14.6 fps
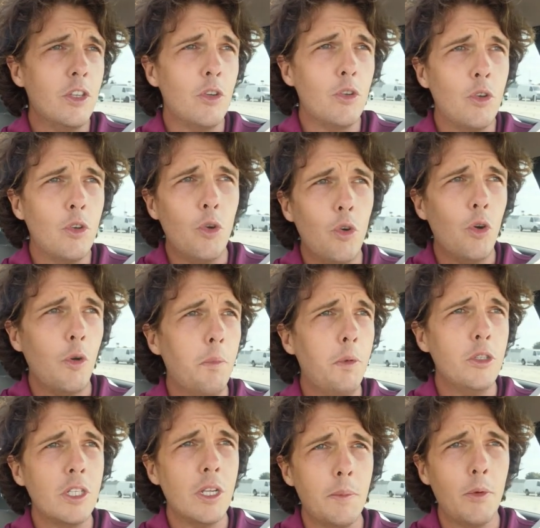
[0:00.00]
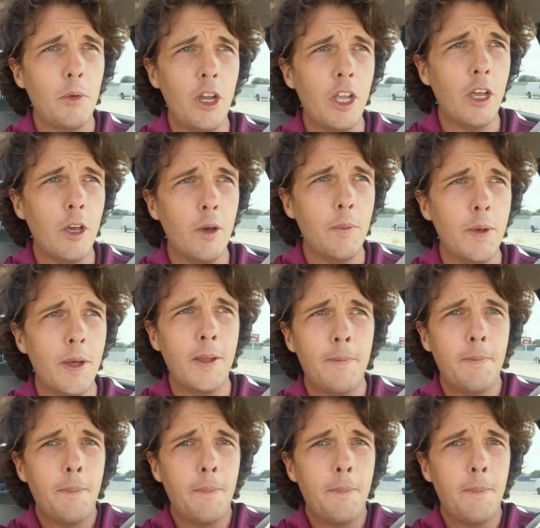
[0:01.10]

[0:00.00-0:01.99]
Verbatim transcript: so cool and boosts up your ego. But